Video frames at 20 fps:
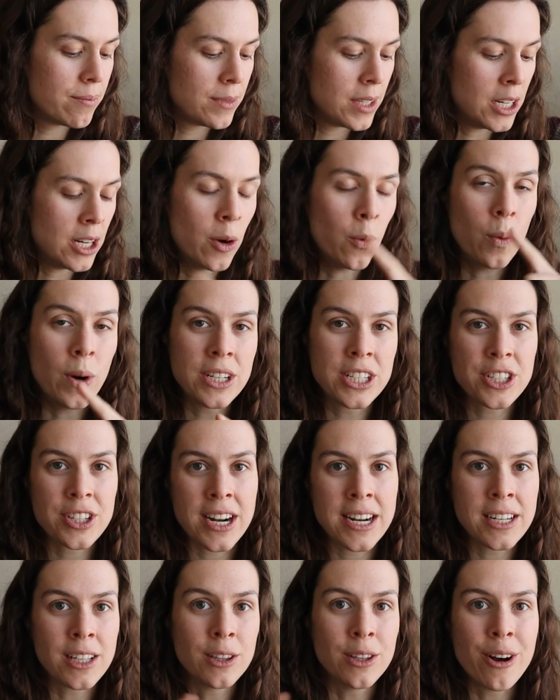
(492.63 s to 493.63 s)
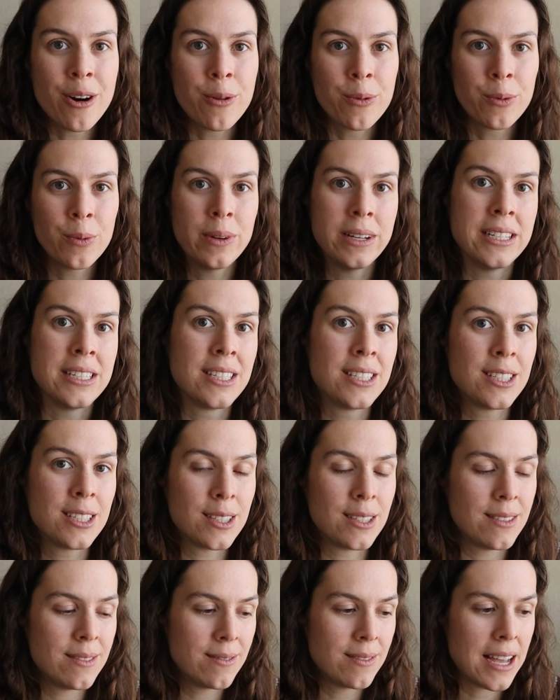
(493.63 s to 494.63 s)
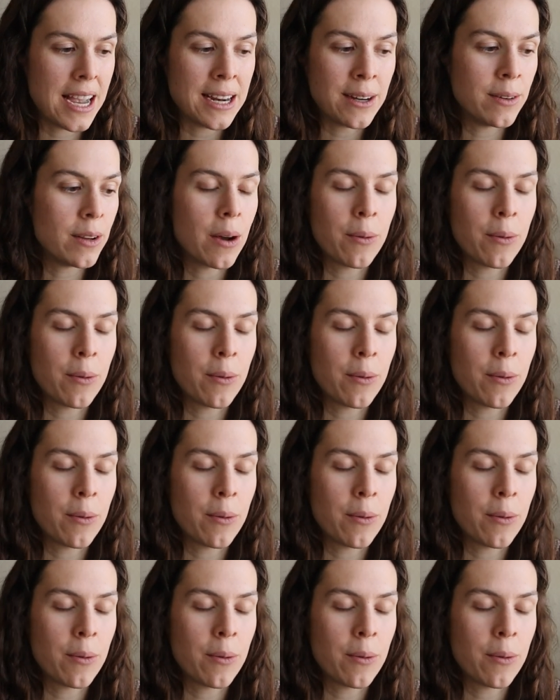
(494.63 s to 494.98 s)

you know one strand alone was I,